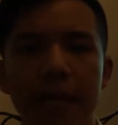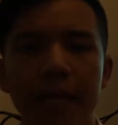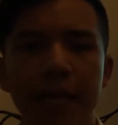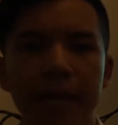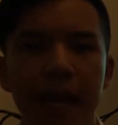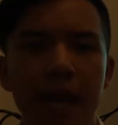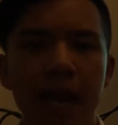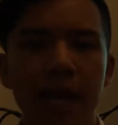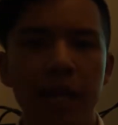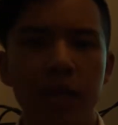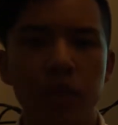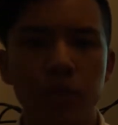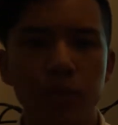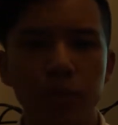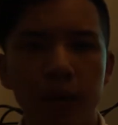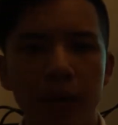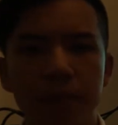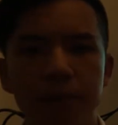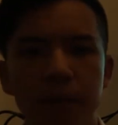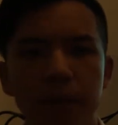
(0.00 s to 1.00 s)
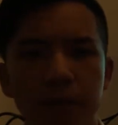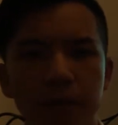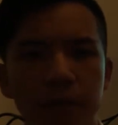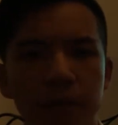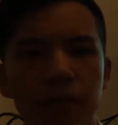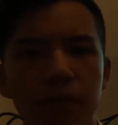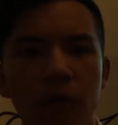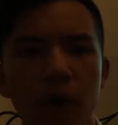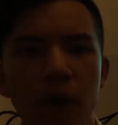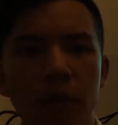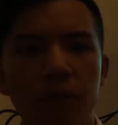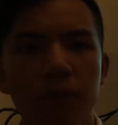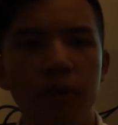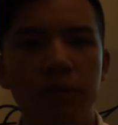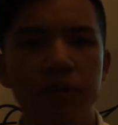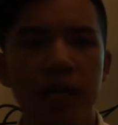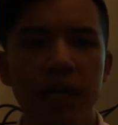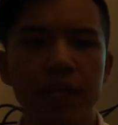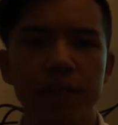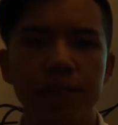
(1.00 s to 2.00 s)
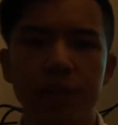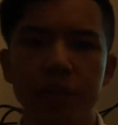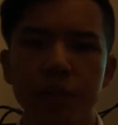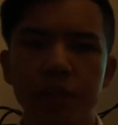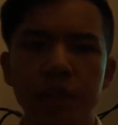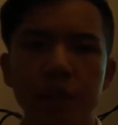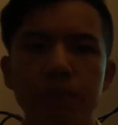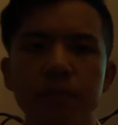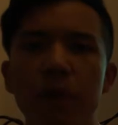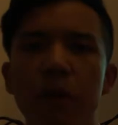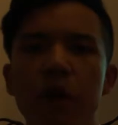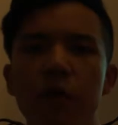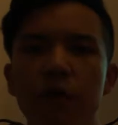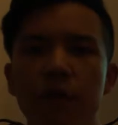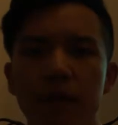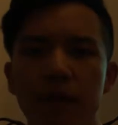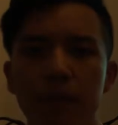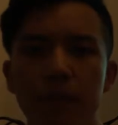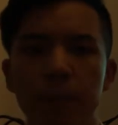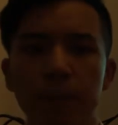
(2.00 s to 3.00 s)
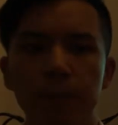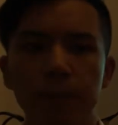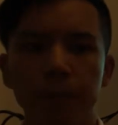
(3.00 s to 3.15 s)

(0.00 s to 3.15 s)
can disrupt perform multispecies biofilm.